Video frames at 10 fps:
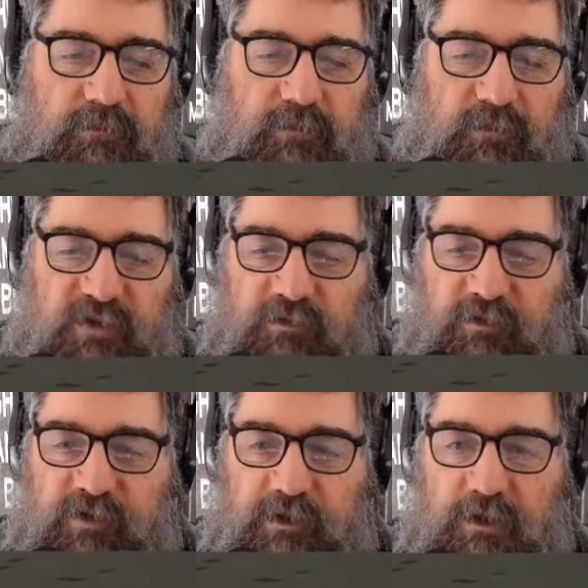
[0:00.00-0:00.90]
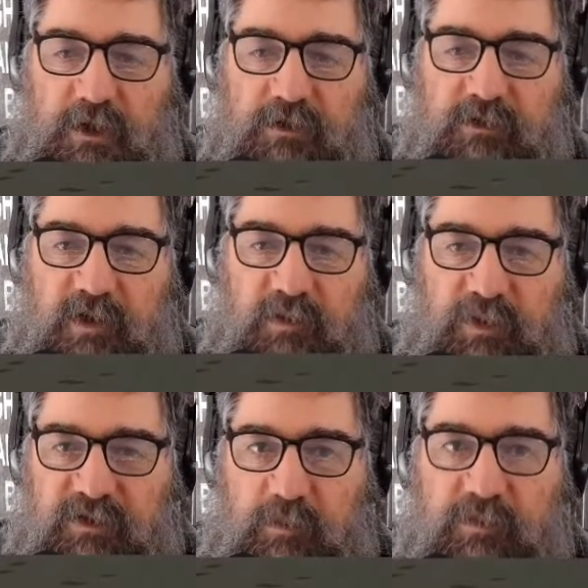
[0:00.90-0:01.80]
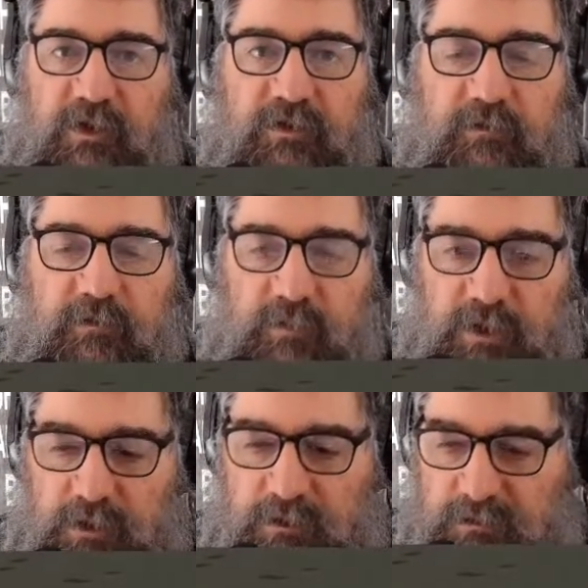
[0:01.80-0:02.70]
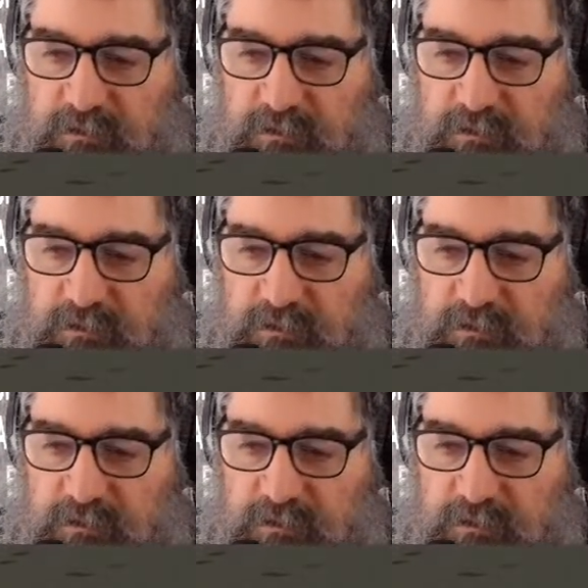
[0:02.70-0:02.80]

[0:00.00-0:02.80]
It's interesting, you can't see that big substation from the air.